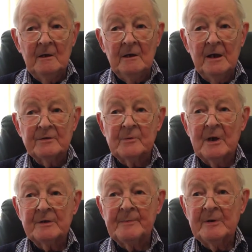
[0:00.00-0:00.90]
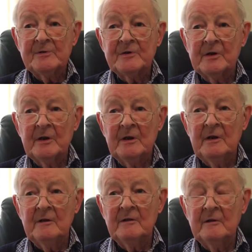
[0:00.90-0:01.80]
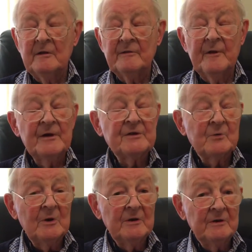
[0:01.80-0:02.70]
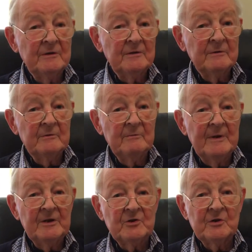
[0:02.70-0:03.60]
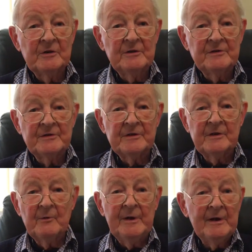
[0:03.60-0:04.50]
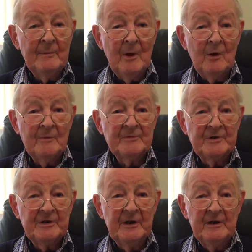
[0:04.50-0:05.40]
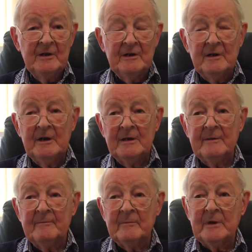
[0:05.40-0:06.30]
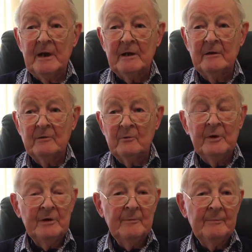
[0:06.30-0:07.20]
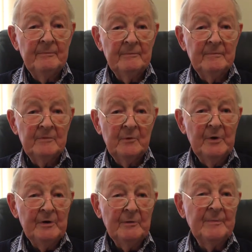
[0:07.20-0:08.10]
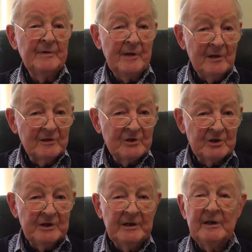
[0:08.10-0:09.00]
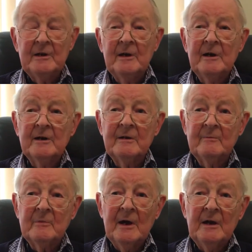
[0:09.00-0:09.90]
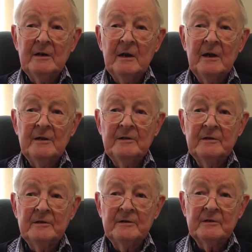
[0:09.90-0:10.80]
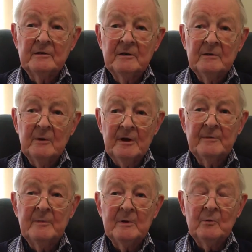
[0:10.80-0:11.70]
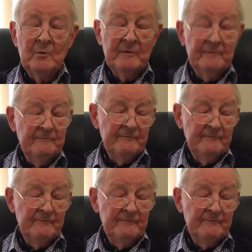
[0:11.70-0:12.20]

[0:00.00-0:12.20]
Yes, well, I suppose the first one to mention is renal biopsy and renal pathology. I did quite a bit with